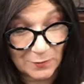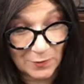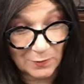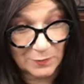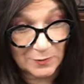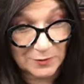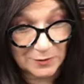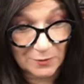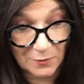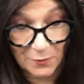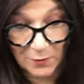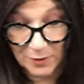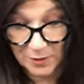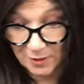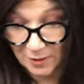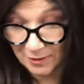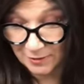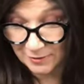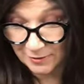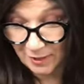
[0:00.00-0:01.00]
what was going
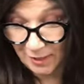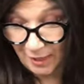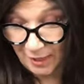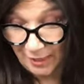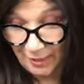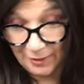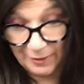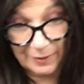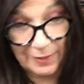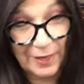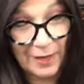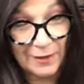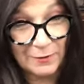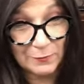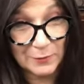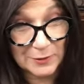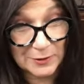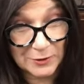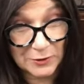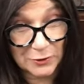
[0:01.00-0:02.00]
on. That
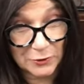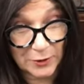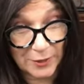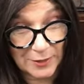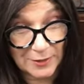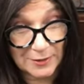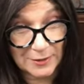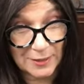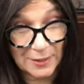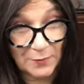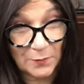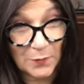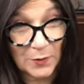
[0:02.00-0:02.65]
was crazy.